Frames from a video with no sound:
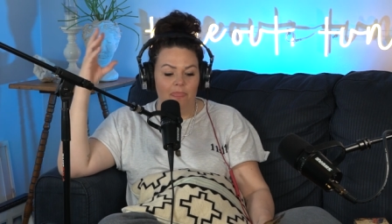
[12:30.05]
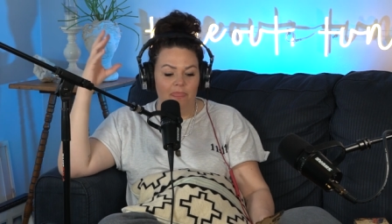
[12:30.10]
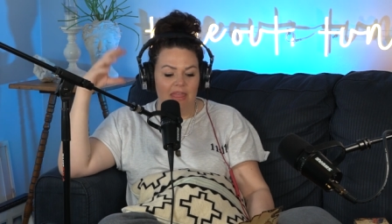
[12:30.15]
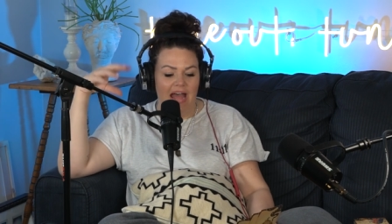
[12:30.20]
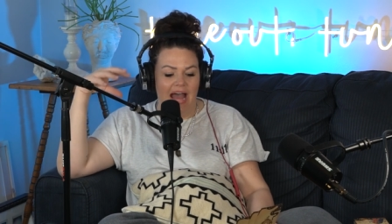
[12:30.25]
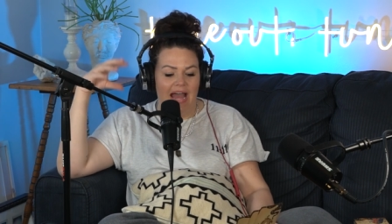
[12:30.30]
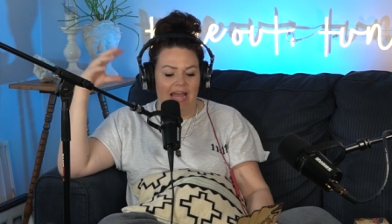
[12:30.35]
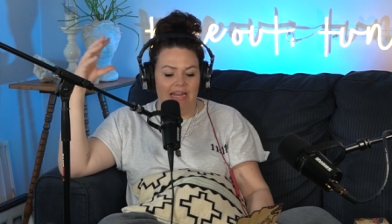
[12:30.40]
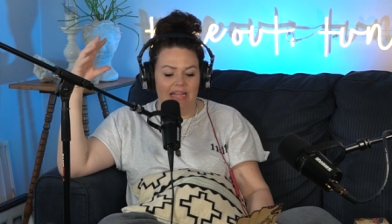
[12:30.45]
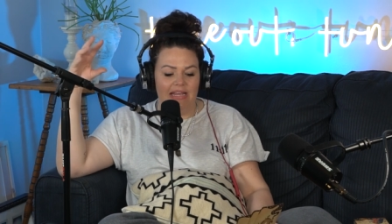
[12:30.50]

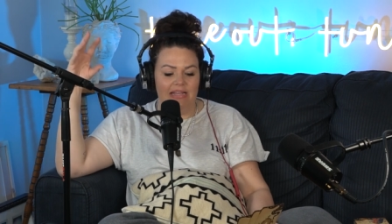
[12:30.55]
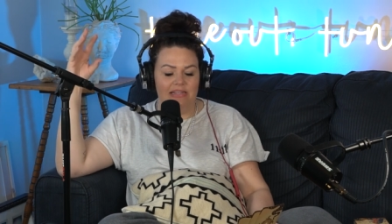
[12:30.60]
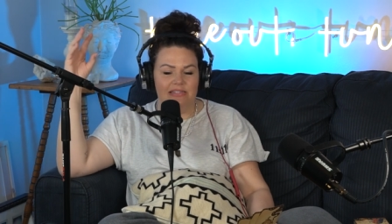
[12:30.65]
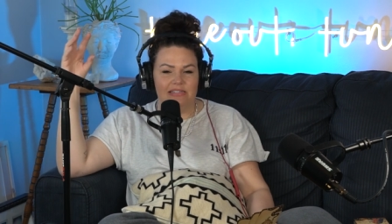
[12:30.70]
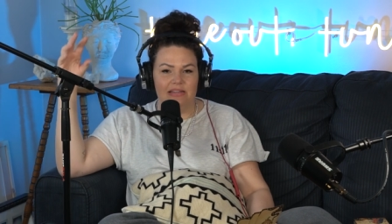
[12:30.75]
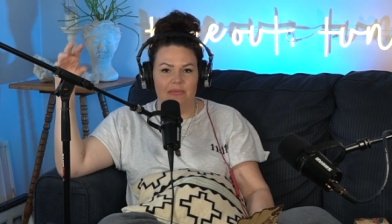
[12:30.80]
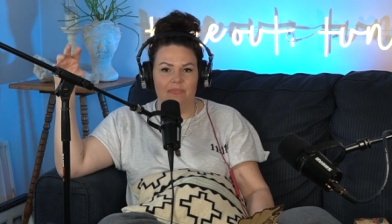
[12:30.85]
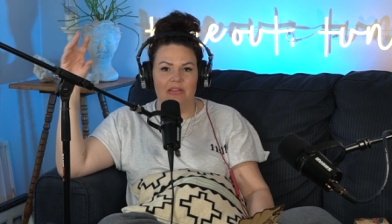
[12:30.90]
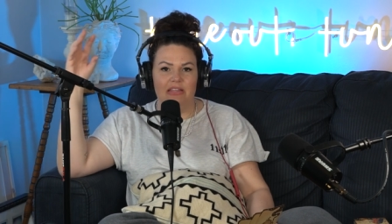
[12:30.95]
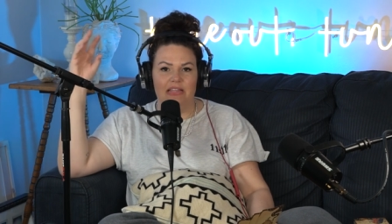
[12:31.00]
that is
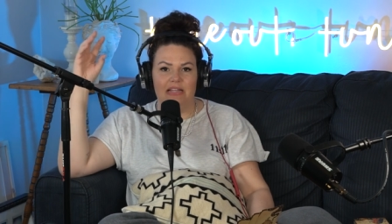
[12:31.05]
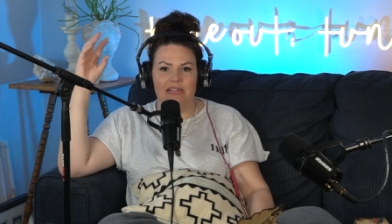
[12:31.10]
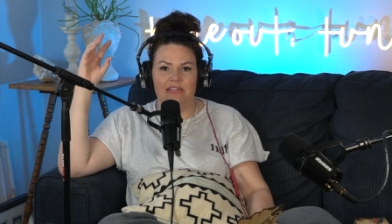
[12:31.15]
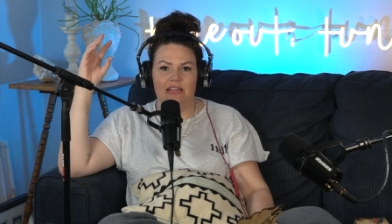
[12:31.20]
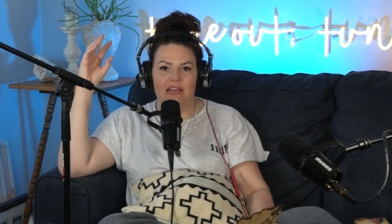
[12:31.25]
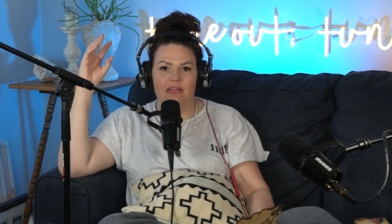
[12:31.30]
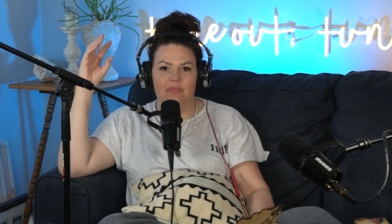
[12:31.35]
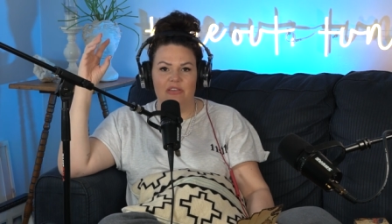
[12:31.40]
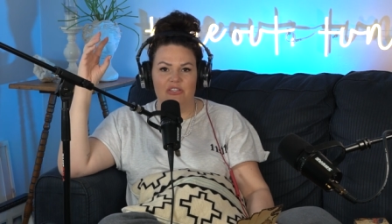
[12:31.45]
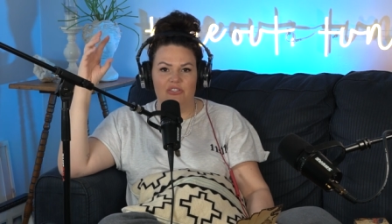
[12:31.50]
something that's
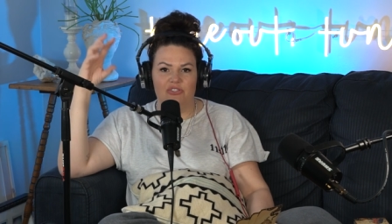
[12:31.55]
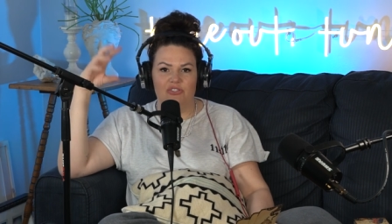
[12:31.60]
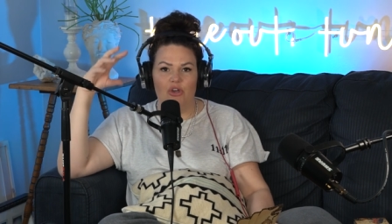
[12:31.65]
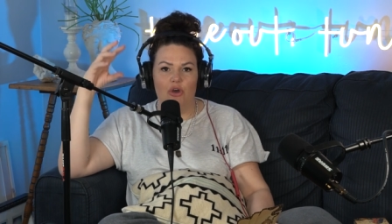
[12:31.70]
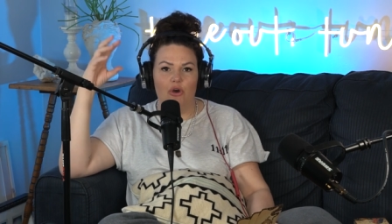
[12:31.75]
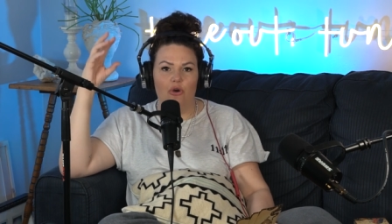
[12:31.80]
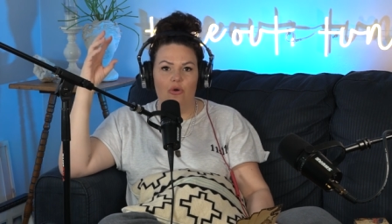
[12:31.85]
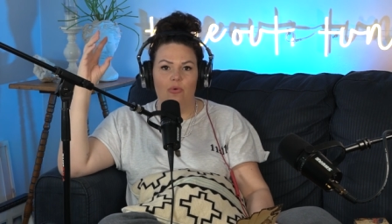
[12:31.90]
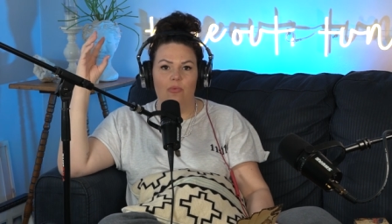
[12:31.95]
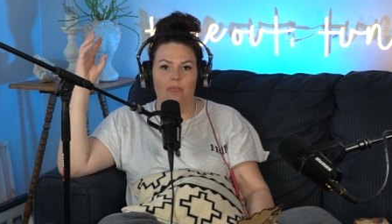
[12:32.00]
going to be
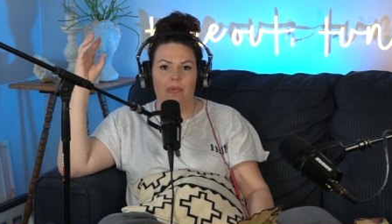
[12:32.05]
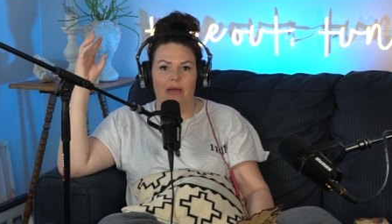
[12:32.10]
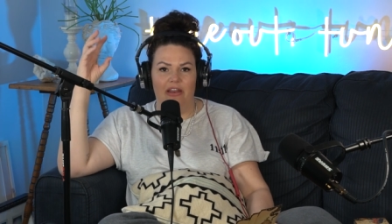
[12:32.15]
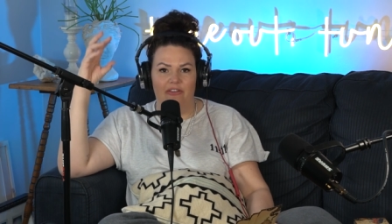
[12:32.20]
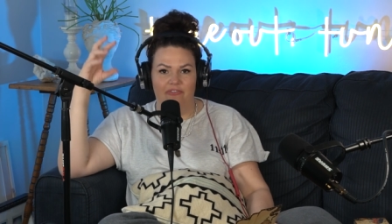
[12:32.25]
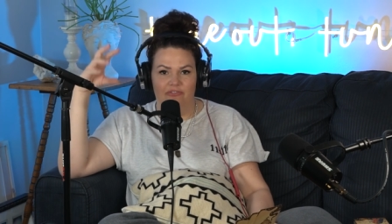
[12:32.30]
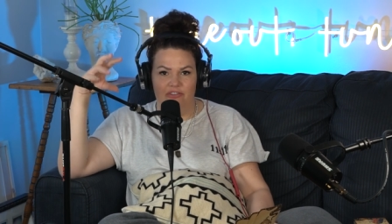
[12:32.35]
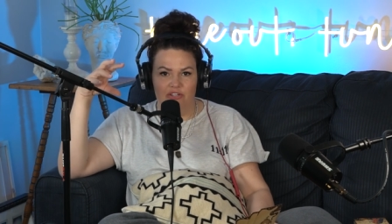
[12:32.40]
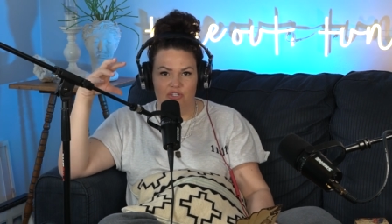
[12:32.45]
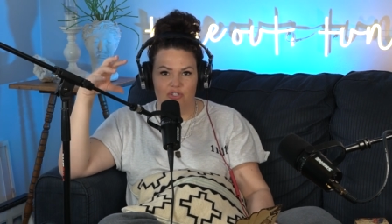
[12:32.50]
so
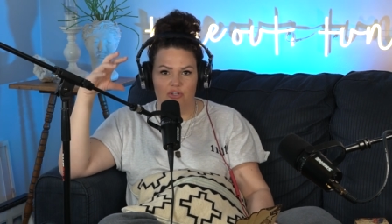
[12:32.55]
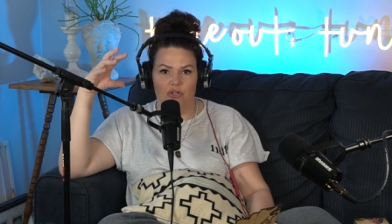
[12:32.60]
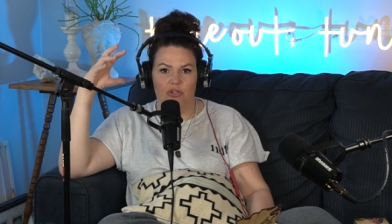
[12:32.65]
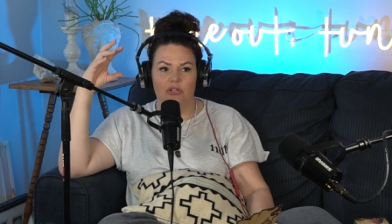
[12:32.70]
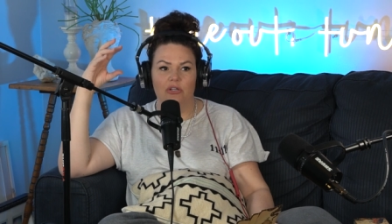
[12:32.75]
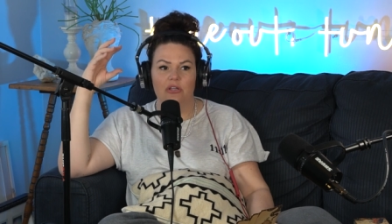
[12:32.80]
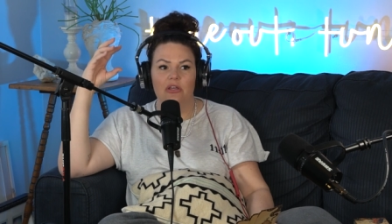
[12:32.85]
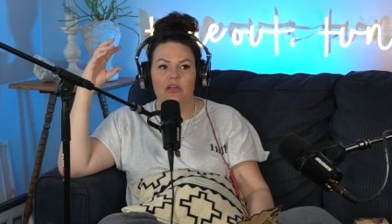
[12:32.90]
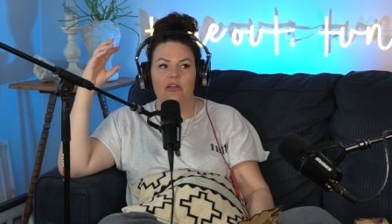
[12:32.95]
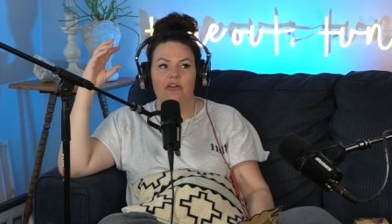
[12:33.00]

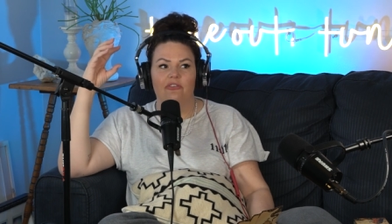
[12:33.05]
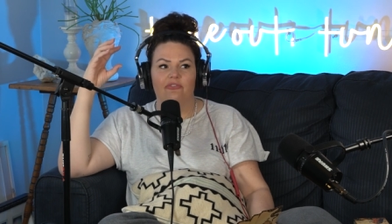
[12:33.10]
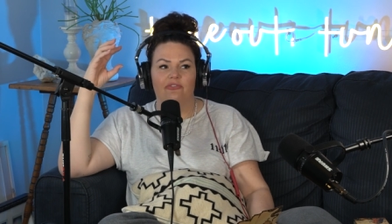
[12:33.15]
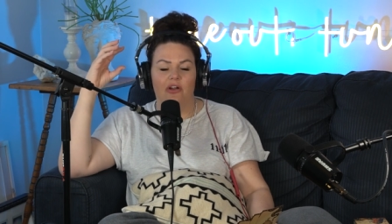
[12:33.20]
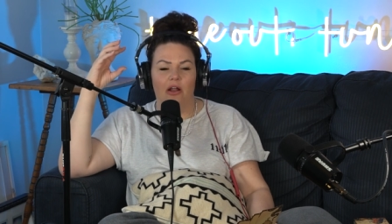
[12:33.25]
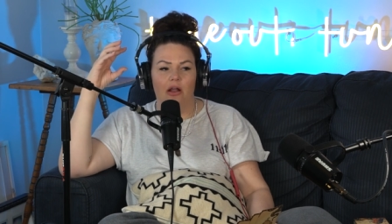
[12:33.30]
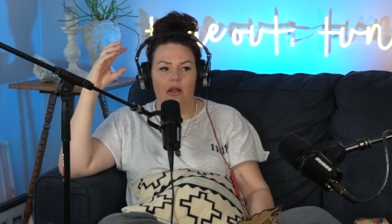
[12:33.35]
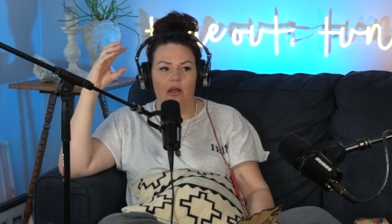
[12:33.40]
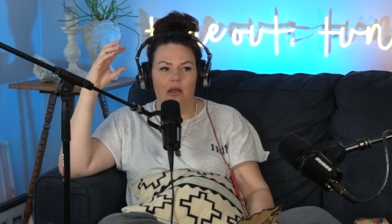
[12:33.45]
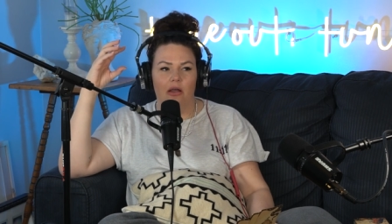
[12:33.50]
beneficial
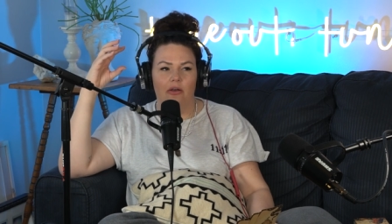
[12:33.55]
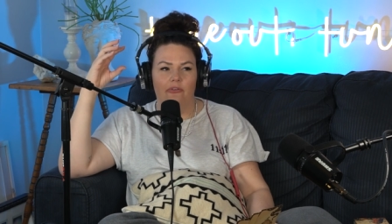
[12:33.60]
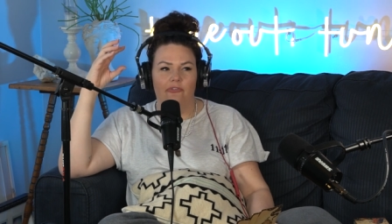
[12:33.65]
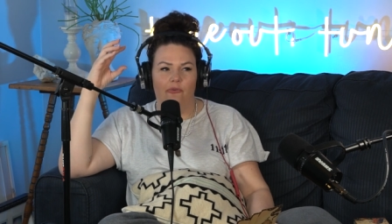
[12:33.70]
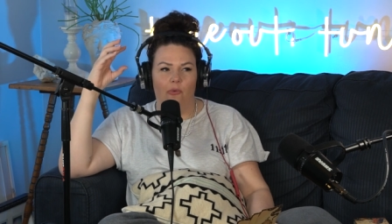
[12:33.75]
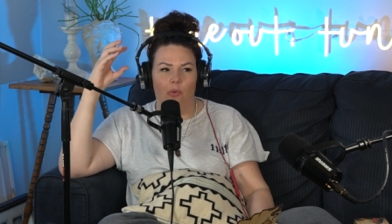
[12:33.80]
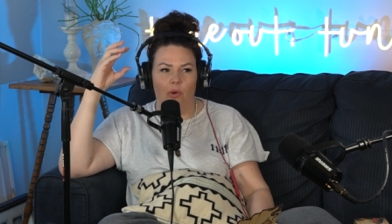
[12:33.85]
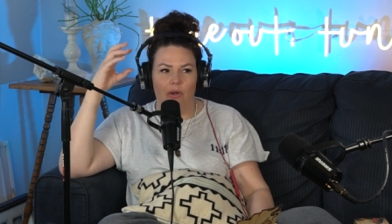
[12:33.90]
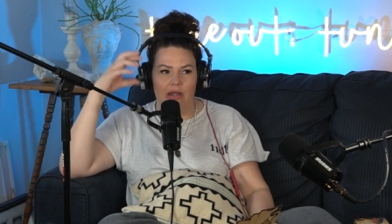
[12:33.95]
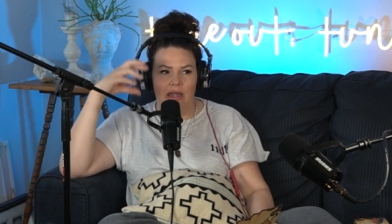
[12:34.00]
for
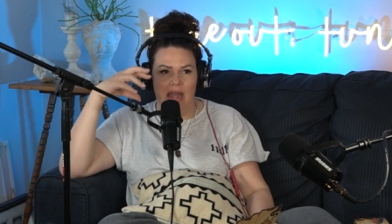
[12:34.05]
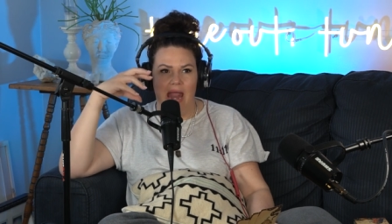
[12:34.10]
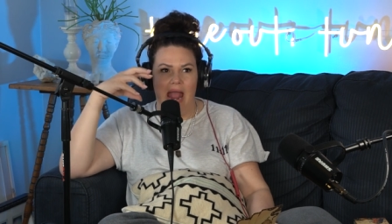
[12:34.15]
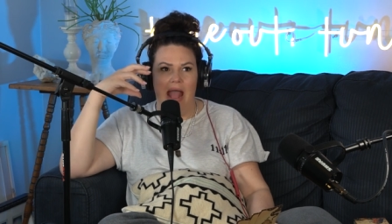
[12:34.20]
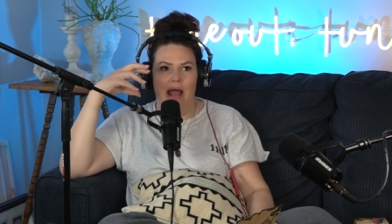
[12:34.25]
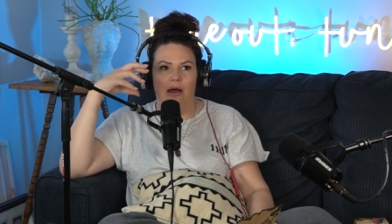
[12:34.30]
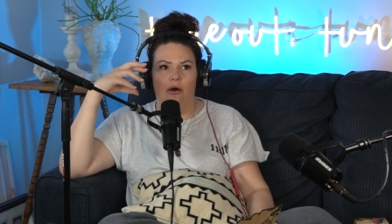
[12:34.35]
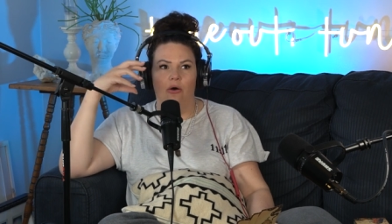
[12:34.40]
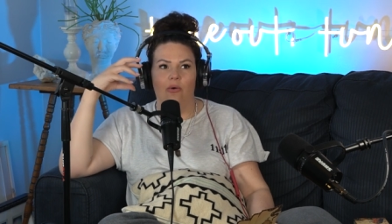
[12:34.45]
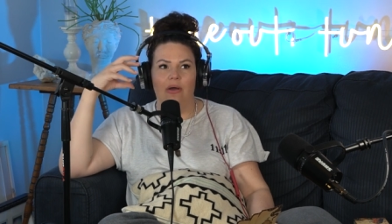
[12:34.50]
for
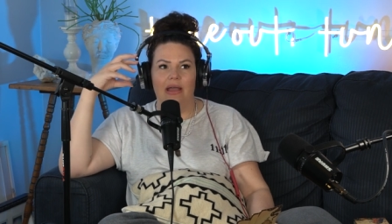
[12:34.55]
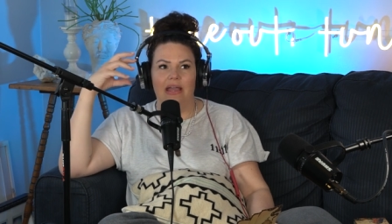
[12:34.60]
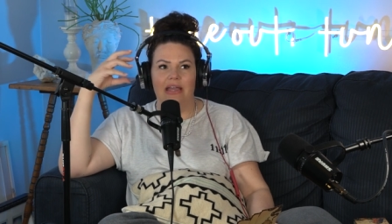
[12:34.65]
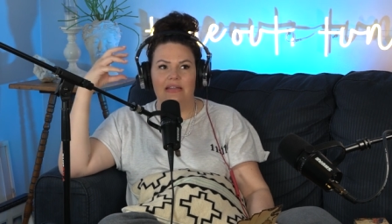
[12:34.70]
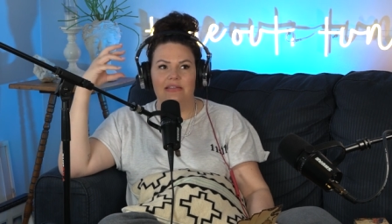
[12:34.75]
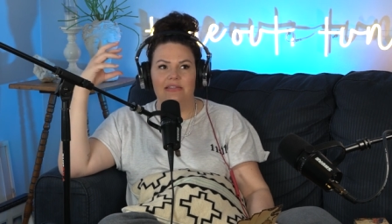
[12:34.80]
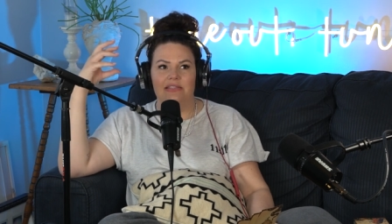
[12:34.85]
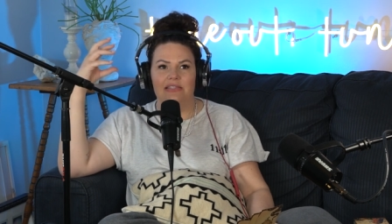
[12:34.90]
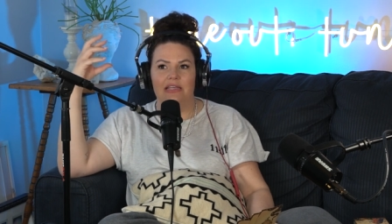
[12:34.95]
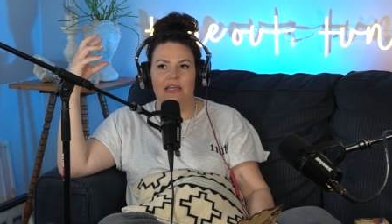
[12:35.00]
now
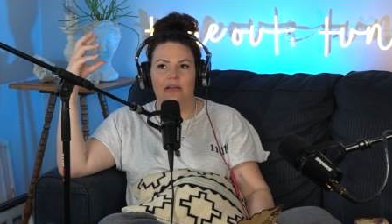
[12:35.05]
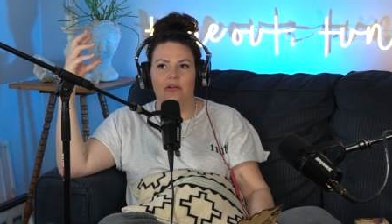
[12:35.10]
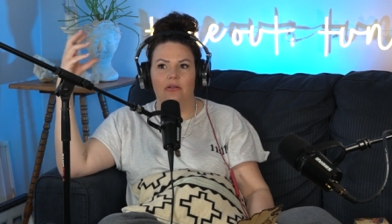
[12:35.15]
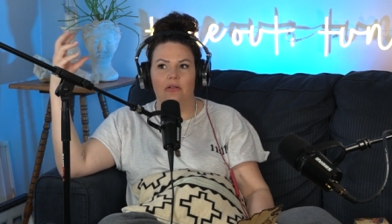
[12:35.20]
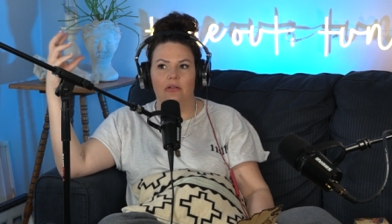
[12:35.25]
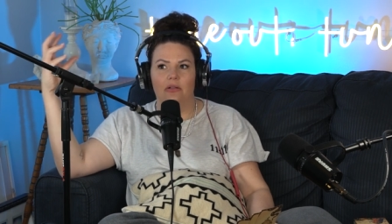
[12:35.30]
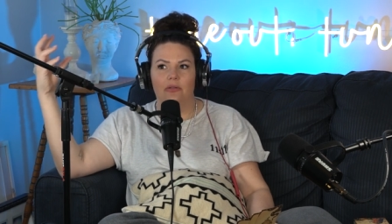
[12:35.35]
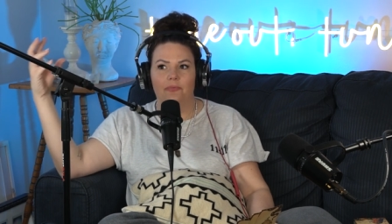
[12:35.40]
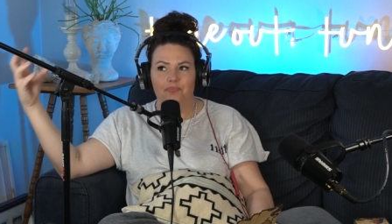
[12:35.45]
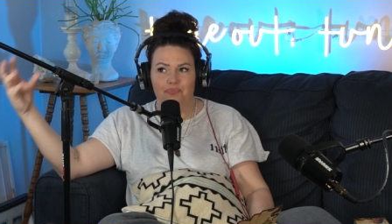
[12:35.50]

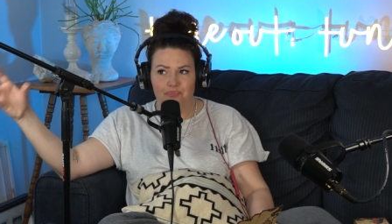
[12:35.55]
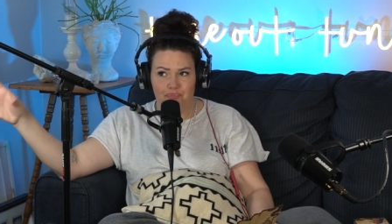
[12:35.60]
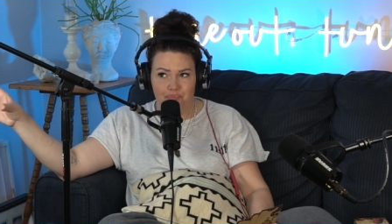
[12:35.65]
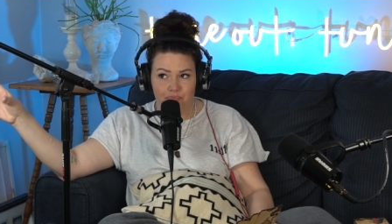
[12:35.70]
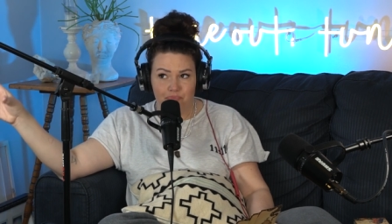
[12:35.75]
until